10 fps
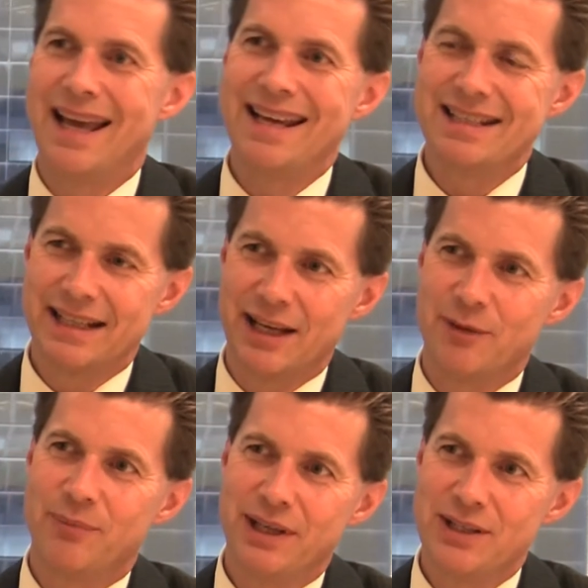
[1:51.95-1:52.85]
and to get
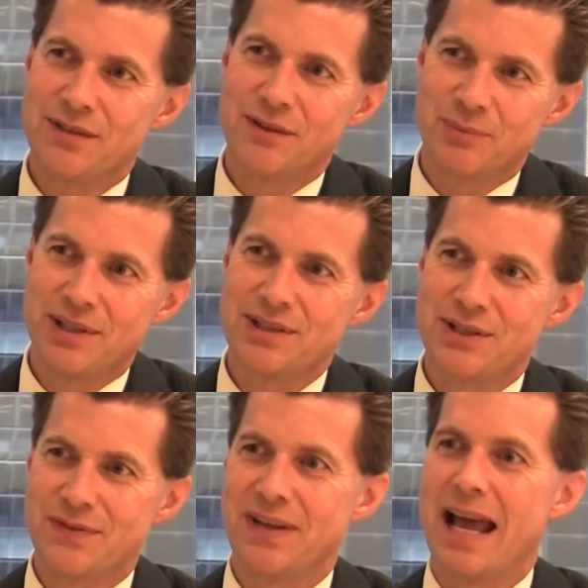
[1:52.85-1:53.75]
a piece of the
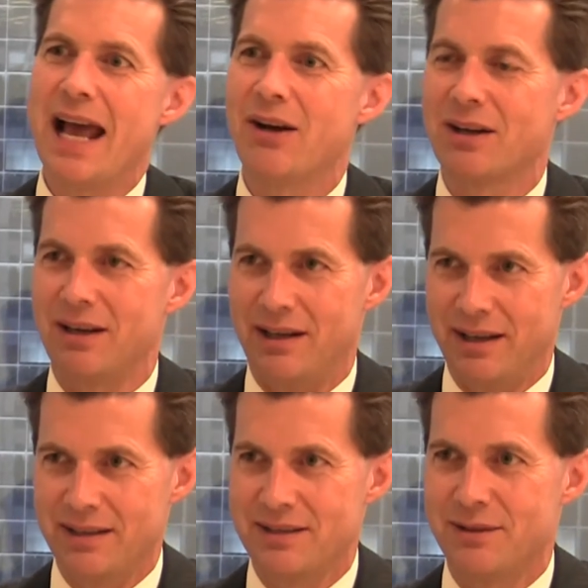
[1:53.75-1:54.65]
business for our
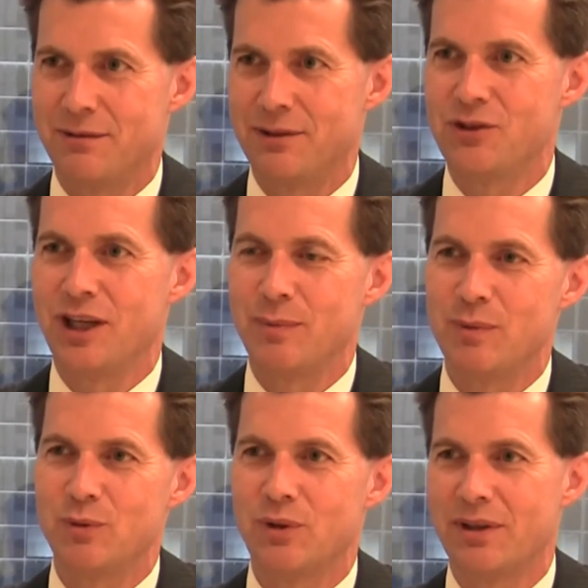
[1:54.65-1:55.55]
clients and for J P.
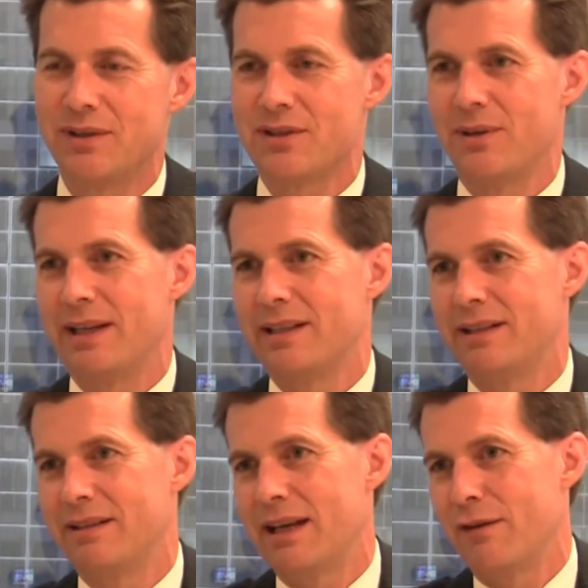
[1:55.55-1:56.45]
Morgan. And so I
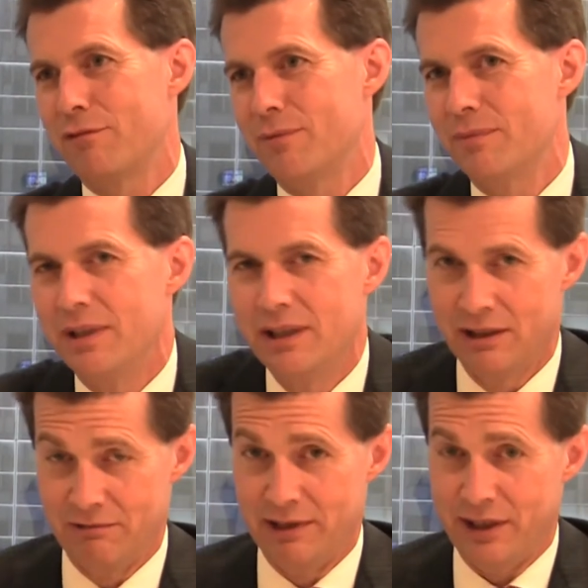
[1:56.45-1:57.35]
did that from
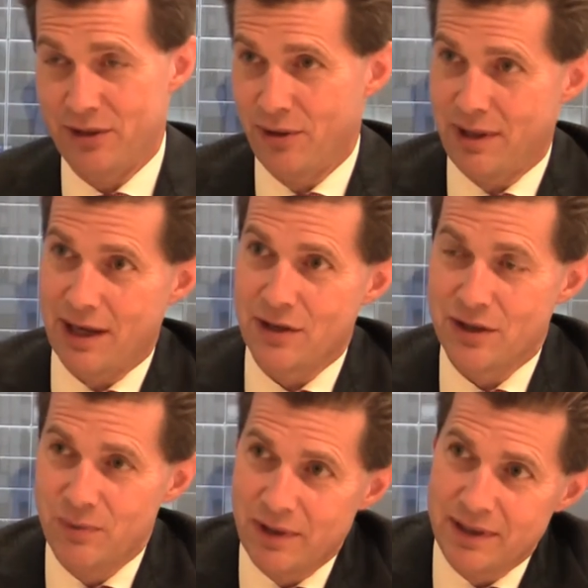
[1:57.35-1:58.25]
really two
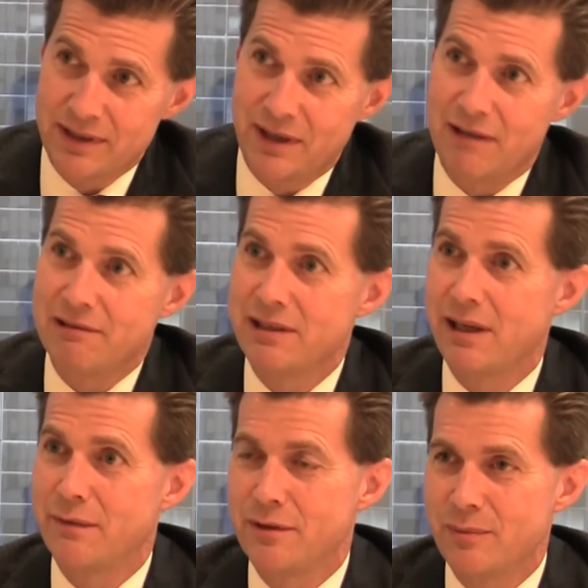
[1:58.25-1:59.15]
thousand one until I
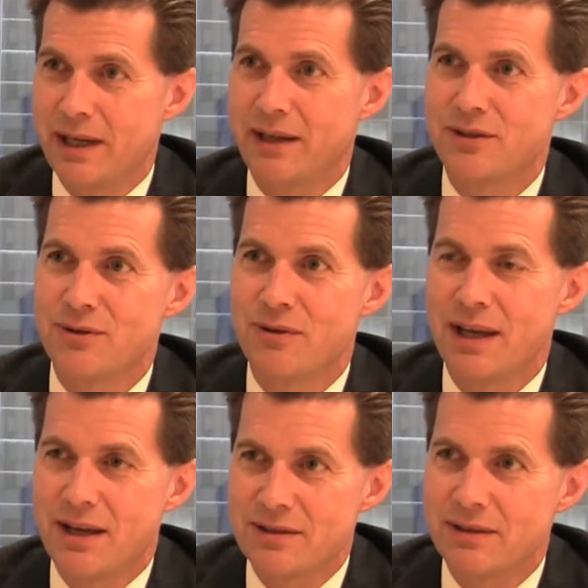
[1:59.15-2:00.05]
retired from the bank in two
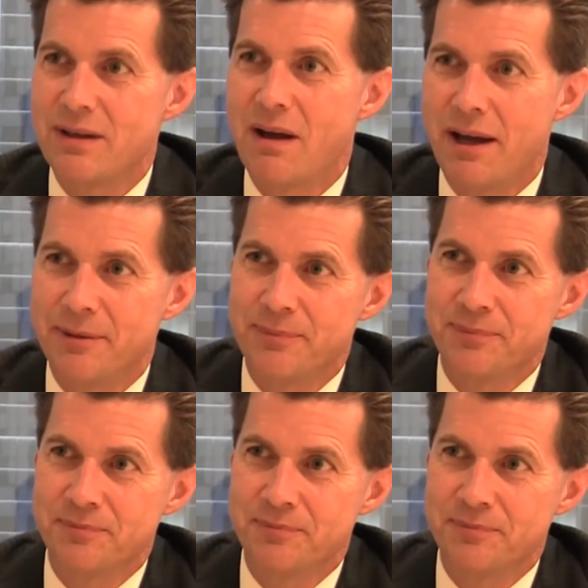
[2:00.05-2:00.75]
thousand nine.